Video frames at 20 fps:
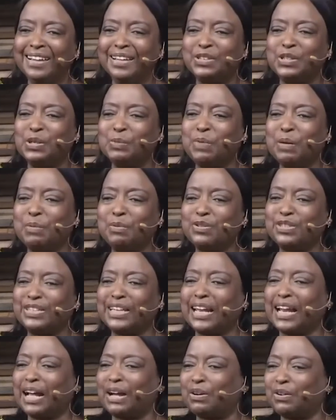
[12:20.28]
to be able to
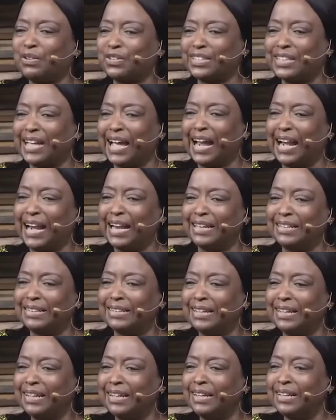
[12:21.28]
get across the island
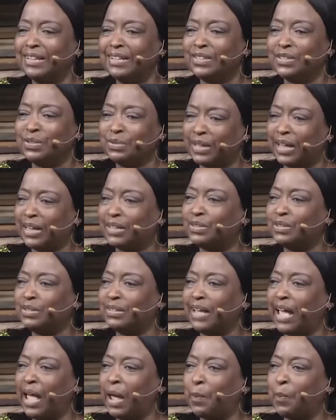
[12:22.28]
to get to
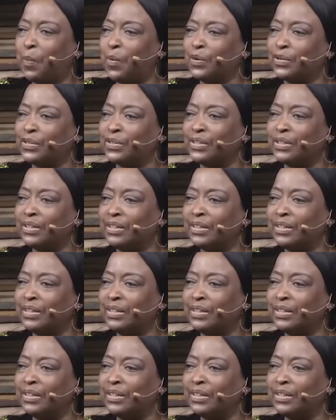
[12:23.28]
the airport.